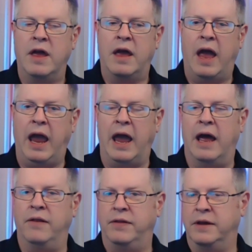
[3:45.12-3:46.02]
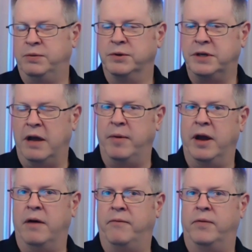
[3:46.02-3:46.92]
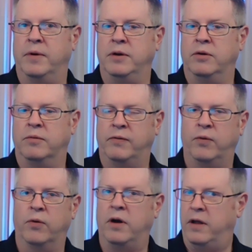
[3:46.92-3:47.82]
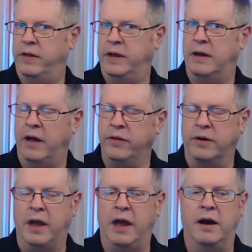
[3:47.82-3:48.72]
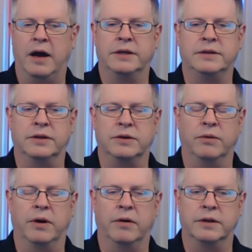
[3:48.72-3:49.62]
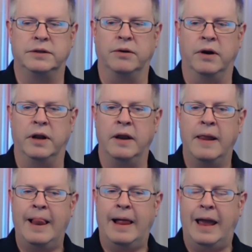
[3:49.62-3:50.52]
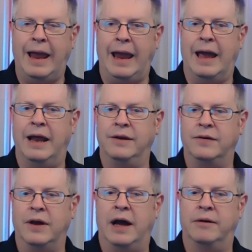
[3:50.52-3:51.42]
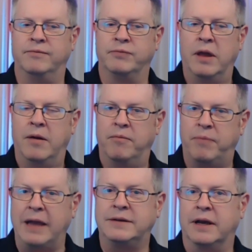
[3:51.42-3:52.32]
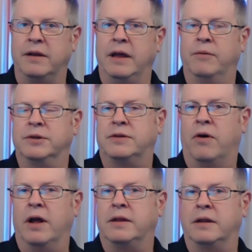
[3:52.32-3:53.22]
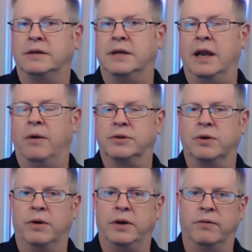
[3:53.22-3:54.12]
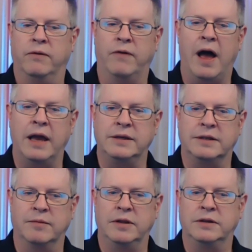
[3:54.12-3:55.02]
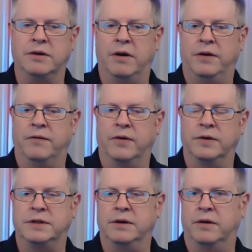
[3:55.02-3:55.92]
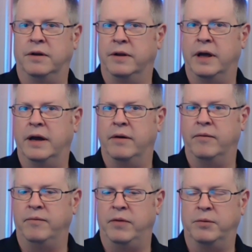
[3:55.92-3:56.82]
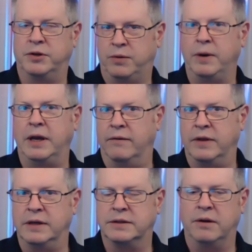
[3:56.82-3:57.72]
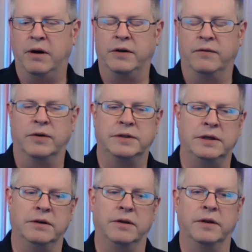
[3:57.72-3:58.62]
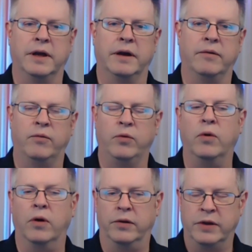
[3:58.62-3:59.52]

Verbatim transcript: And this was coming up for renewal before all the other chaos that's going on started. And um, basically it was thought that the senate was going to revise some of these controversial uh, there was three of these controversial uh, rules